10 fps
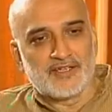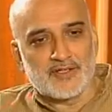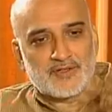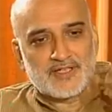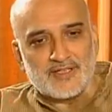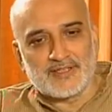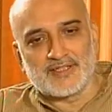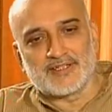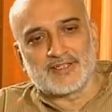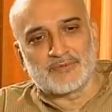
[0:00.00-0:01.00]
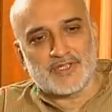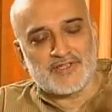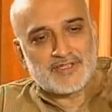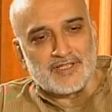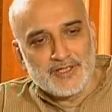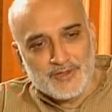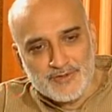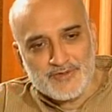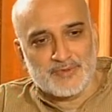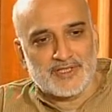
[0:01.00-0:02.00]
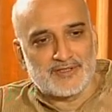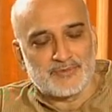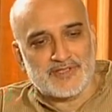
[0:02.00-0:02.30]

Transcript: You know, they what's in the news with